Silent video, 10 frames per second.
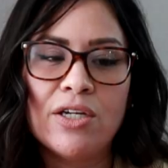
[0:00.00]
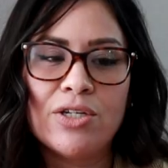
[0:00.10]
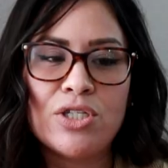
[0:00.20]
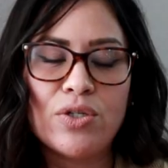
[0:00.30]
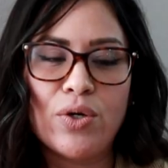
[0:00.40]

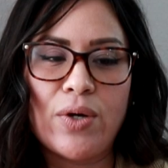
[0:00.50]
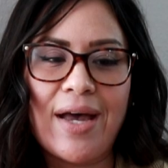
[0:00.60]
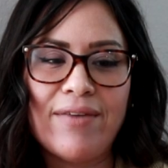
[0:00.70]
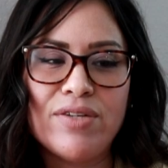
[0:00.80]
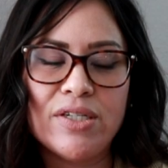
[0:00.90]
So
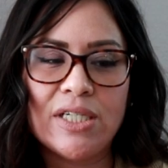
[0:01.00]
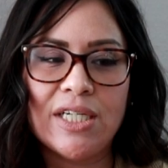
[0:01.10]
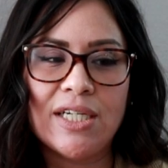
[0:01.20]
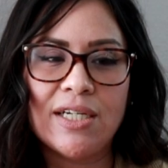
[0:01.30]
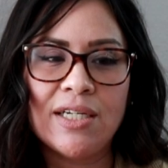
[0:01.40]

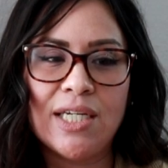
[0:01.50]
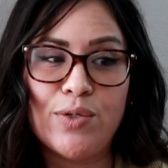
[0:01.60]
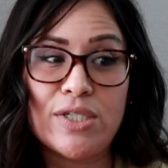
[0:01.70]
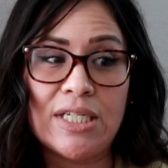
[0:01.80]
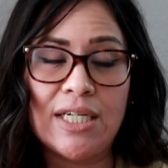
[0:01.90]
after, it
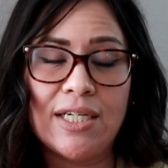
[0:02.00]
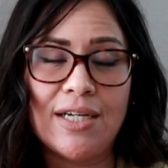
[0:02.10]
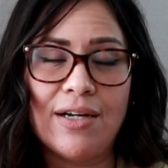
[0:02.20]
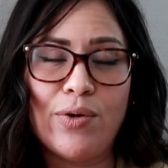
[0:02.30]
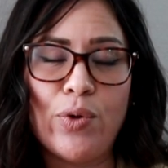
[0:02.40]
was a
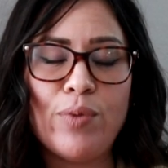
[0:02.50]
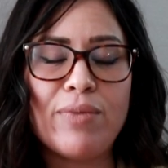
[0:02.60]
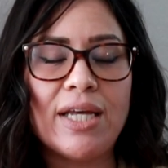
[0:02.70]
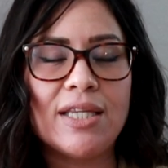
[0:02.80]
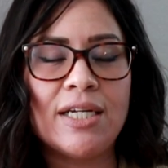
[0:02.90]
whole
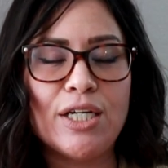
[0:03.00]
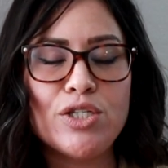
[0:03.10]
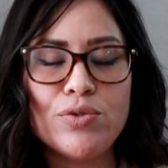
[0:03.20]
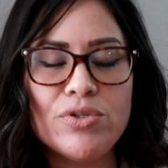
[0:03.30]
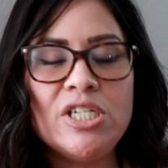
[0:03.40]
month, an
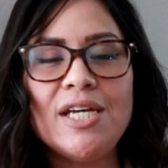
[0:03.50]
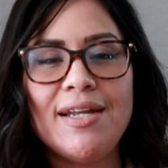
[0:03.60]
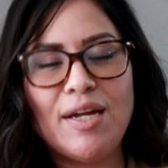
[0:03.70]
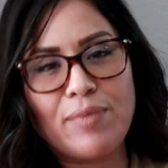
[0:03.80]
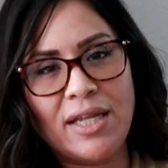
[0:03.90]

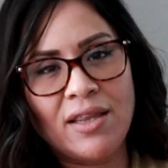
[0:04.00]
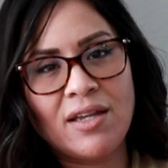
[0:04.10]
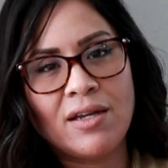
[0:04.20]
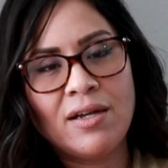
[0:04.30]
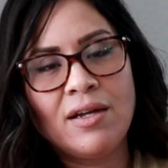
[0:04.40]
excruciating month
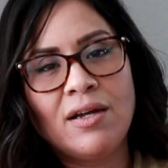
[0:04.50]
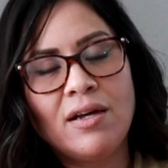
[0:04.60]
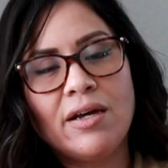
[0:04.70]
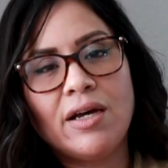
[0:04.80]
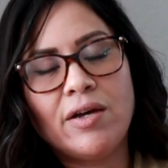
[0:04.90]

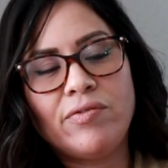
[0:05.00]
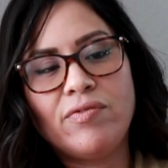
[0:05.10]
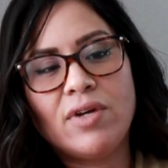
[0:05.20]
of